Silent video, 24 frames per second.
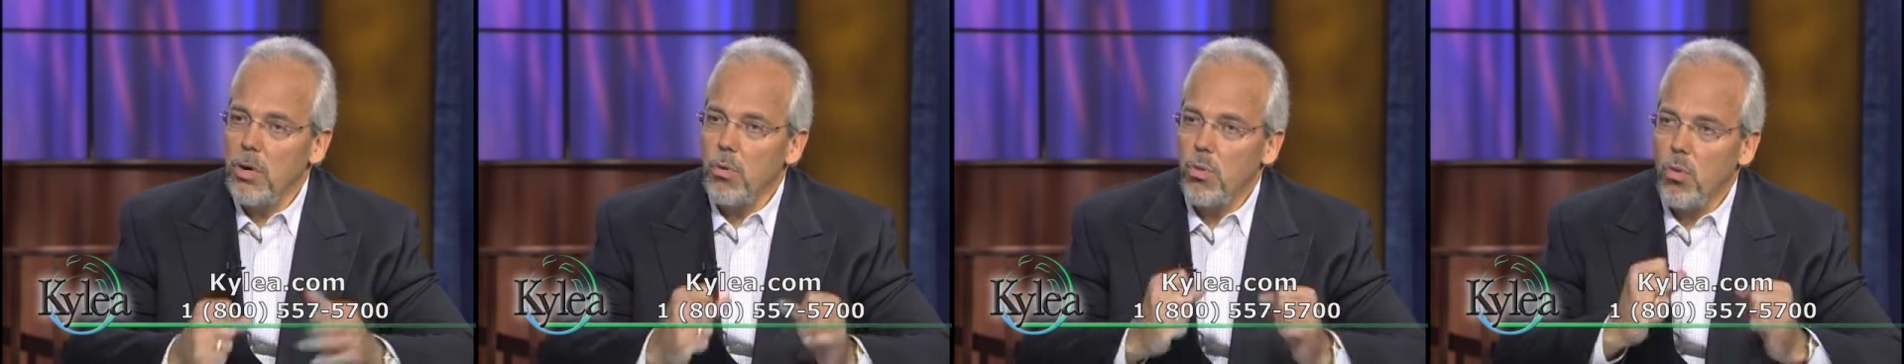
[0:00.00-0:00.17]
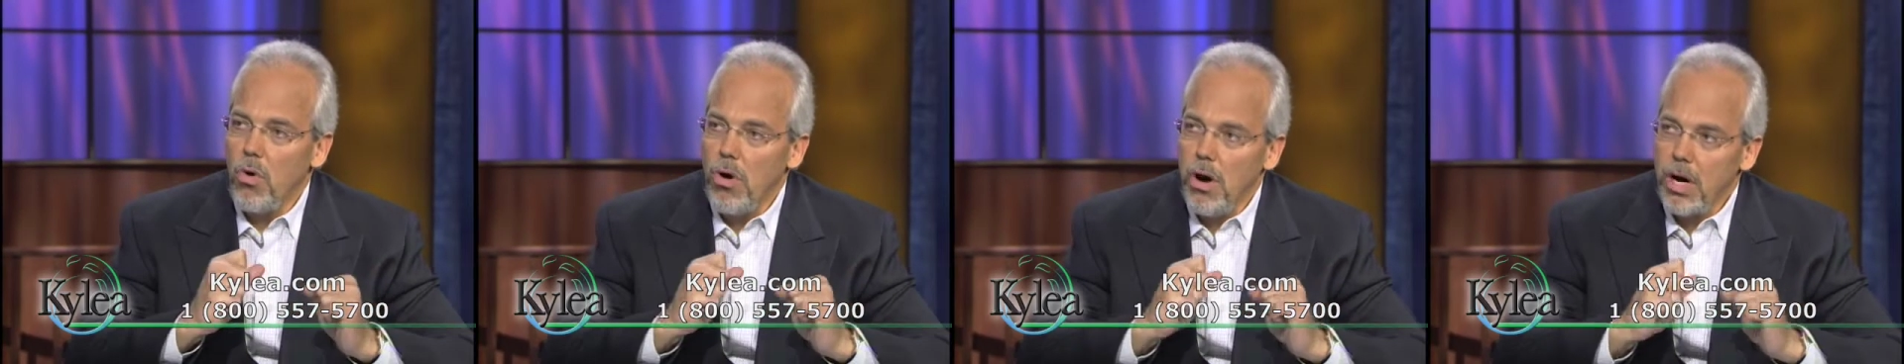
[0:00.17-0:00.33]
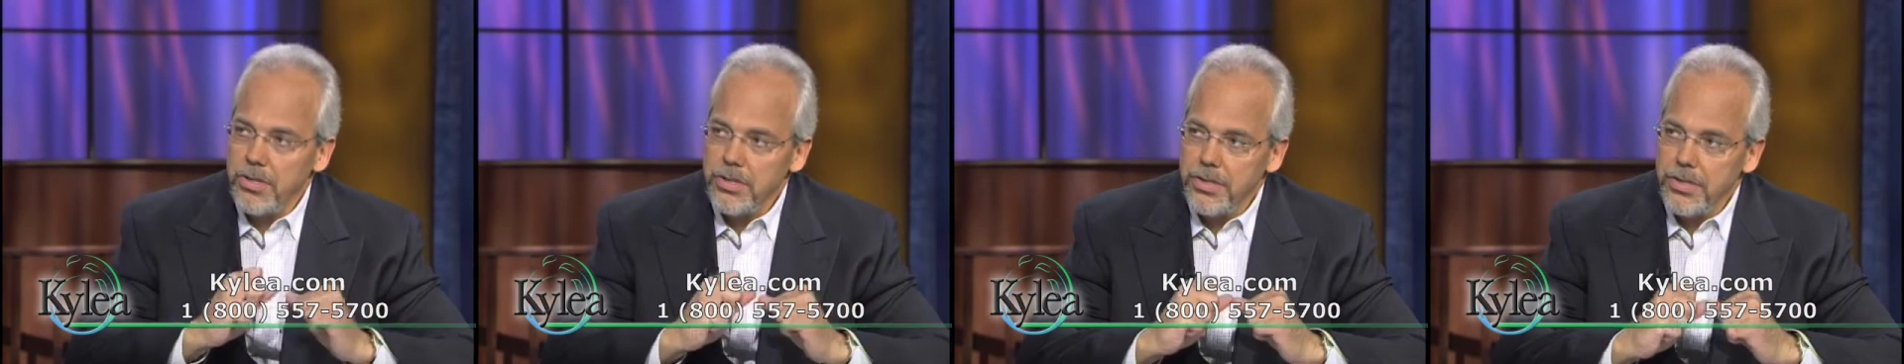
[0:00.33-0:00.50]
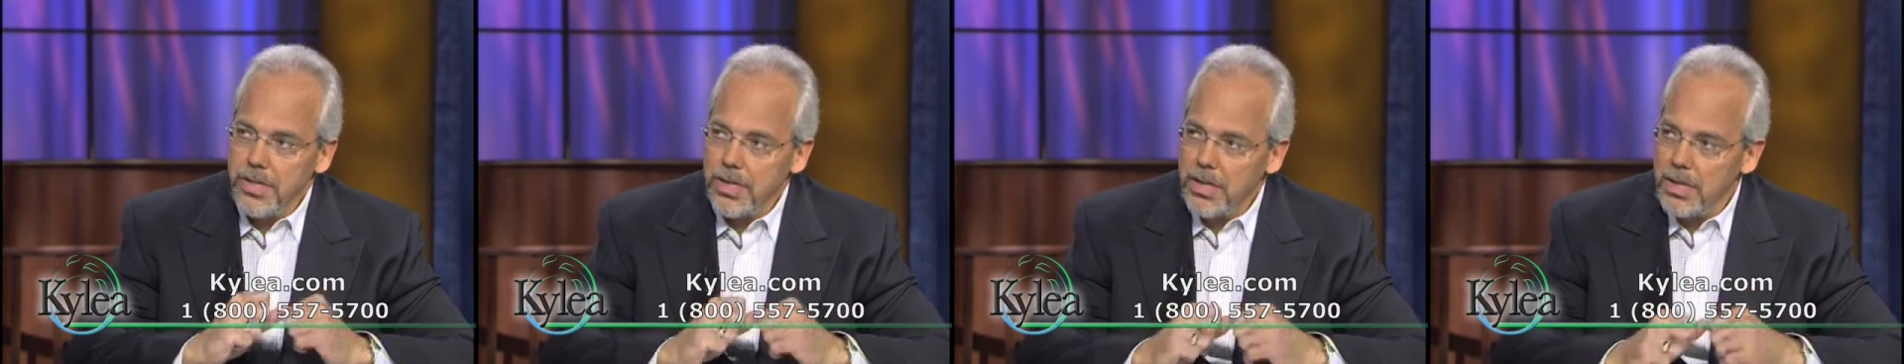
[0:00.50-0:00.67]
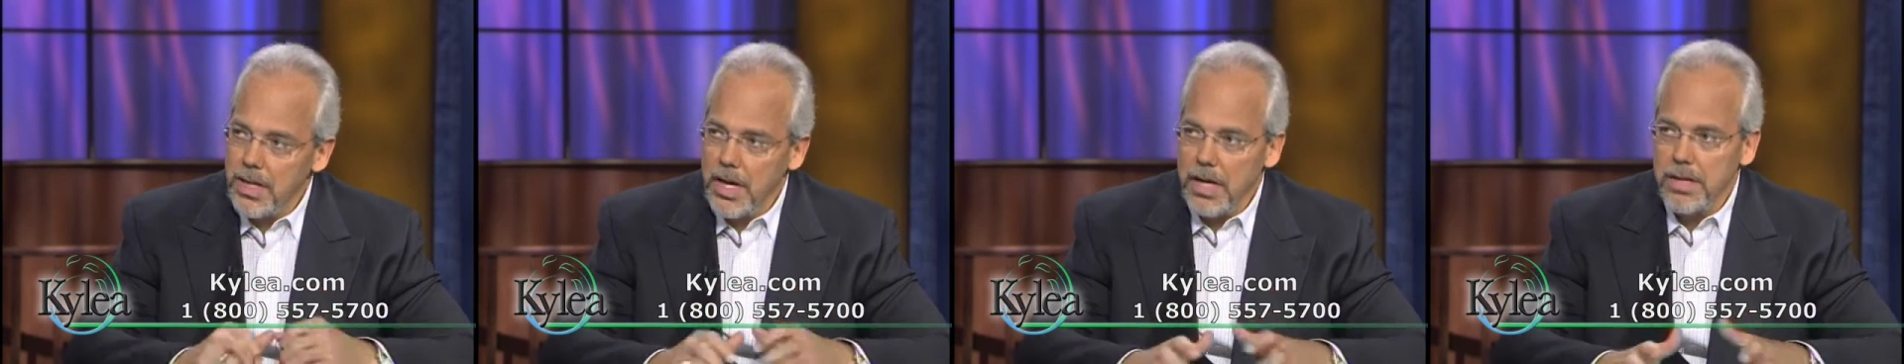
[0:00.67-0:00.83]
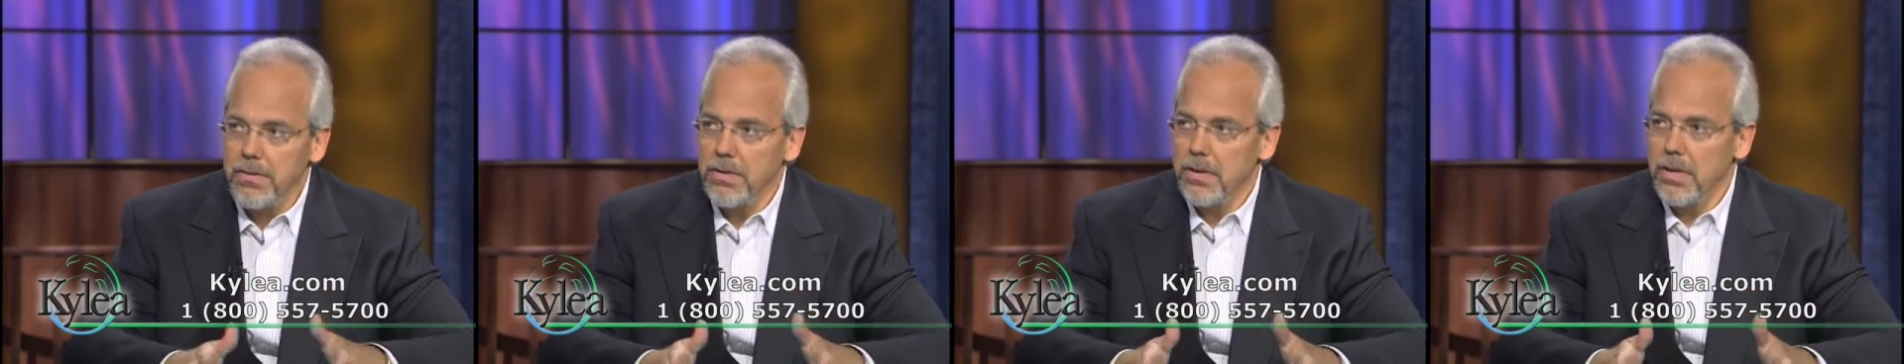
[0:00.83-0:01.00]
and washed the
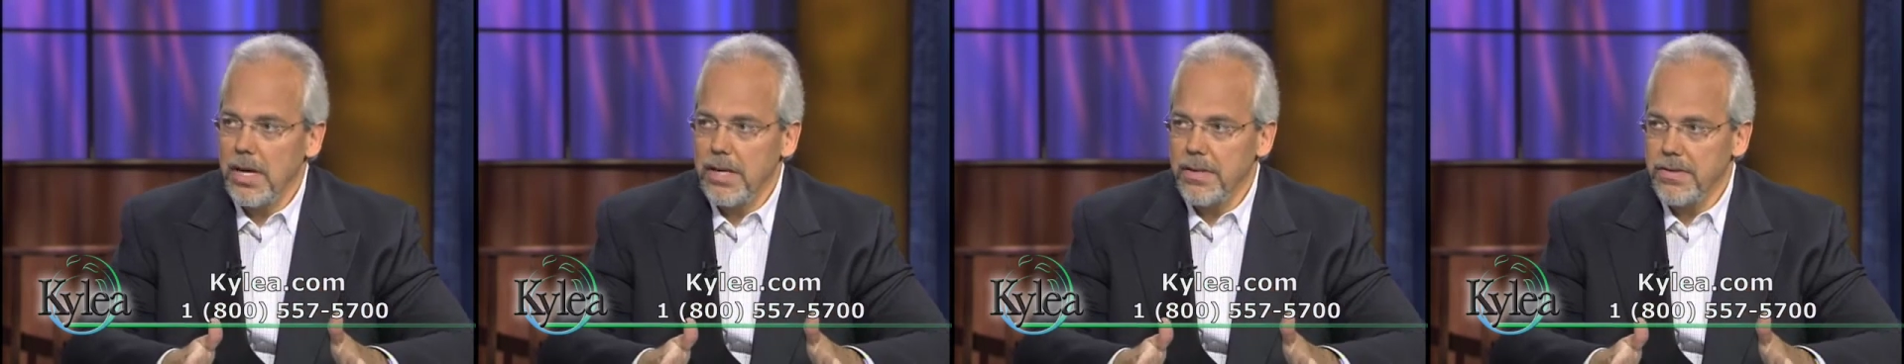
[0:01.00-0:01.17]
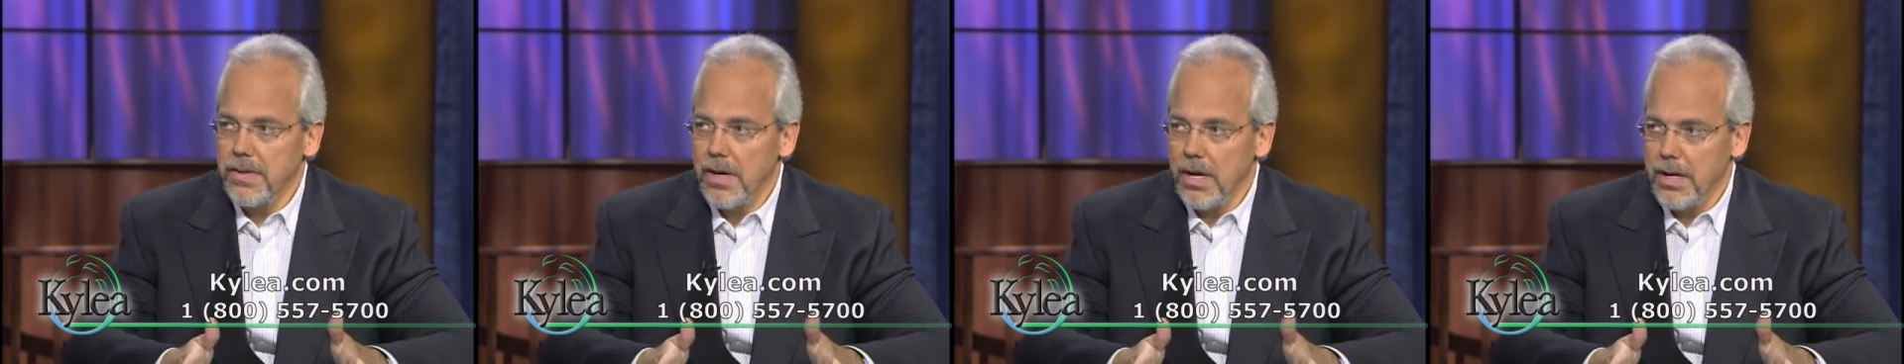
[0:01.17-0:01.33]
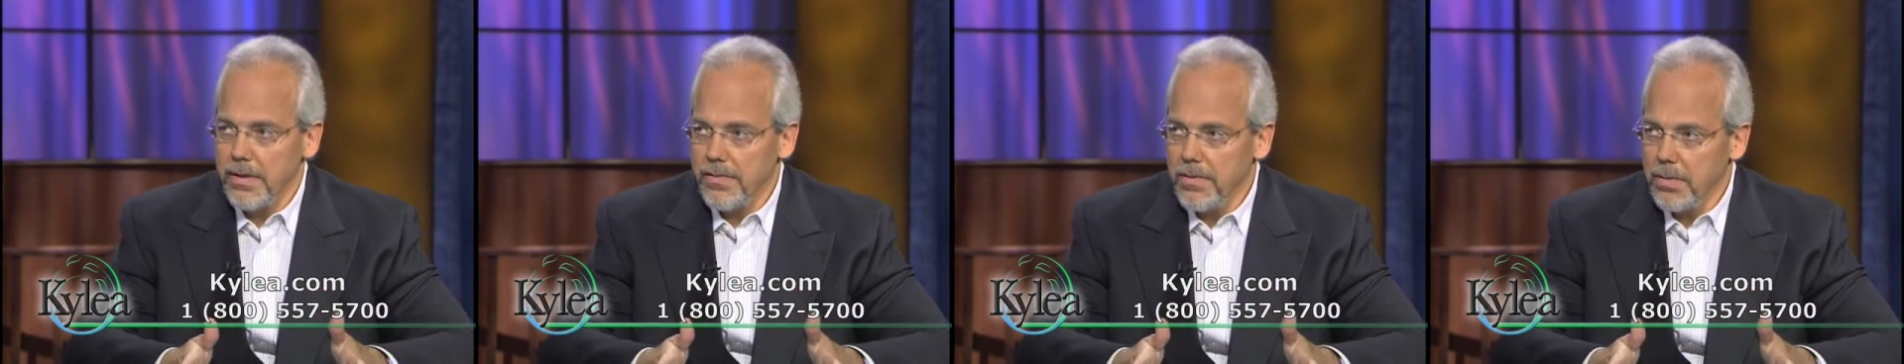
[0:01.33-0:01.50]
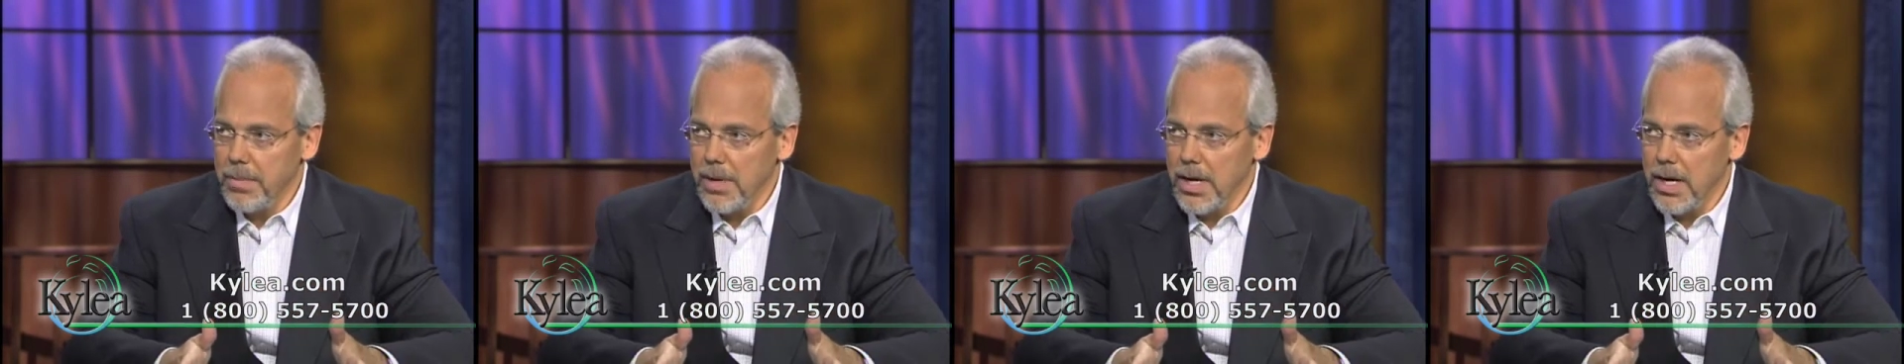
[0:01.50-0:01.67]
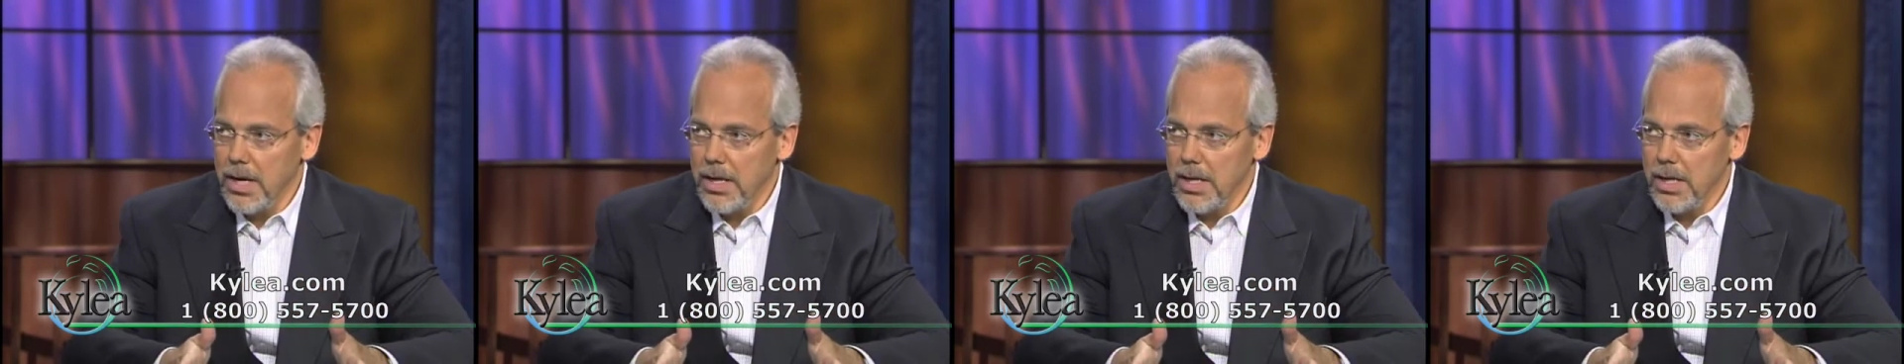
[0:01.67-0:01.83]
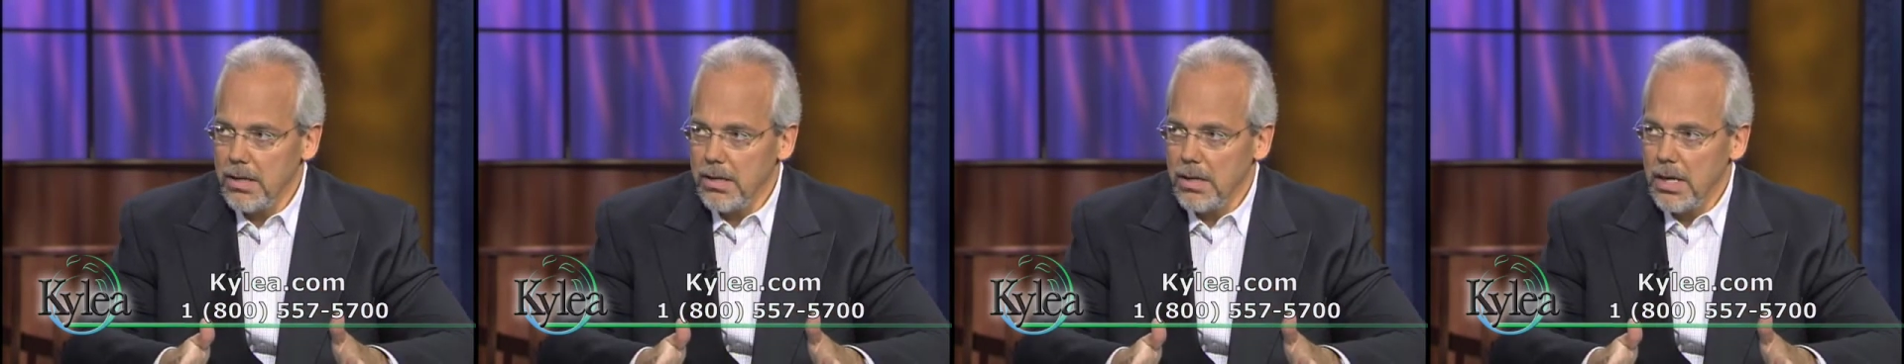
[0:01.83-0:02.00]
electrolytes out of her
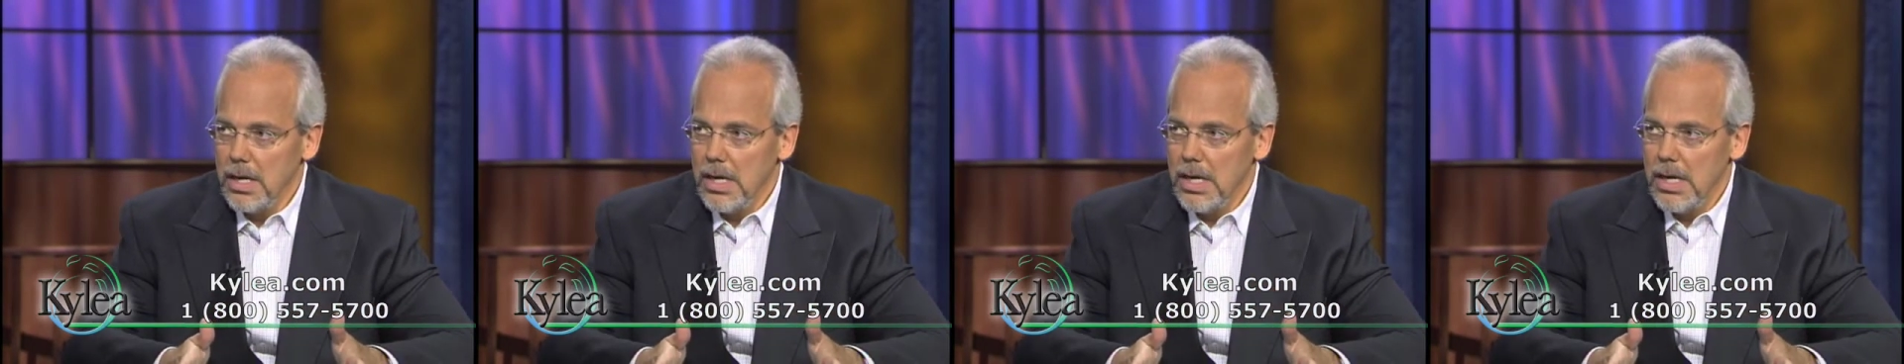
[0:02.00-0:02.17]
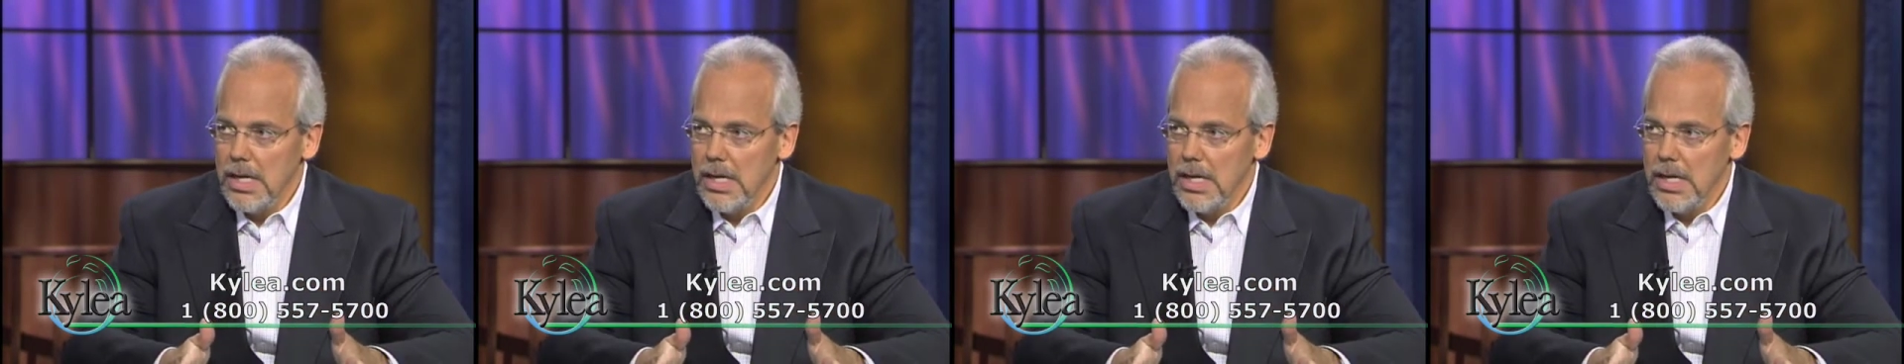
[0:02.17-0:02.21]
body.